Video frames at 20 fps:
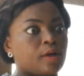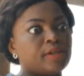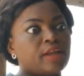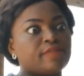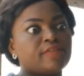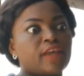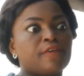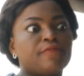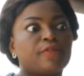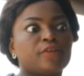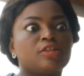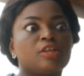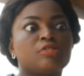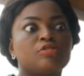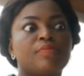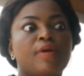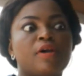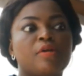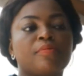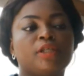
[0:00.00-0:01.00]
are coming after you first thing
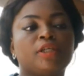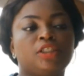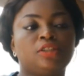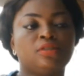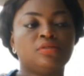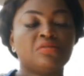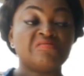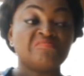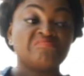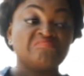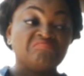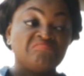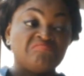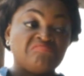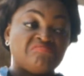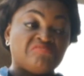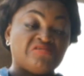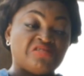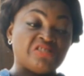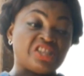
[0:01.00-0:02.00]
tomorrow morning.
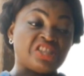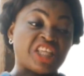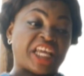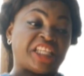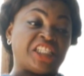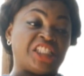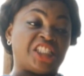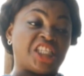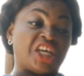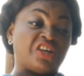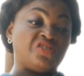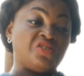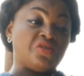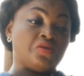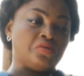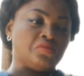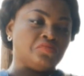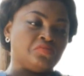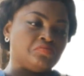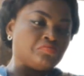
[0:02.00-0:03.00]
Don't say I didn't tell
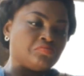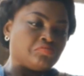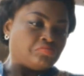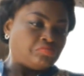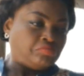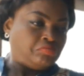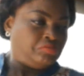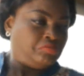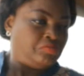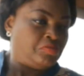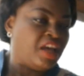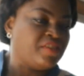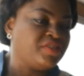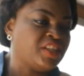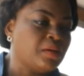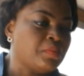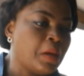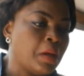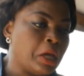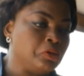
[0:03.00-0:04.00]
you. I
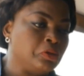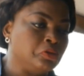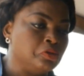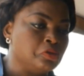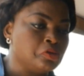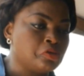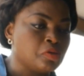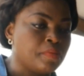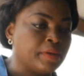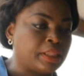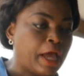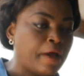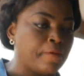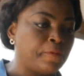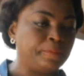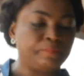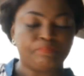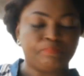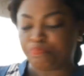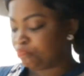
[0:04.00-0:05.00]
said my own, so better
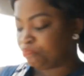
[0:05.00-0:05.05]
run.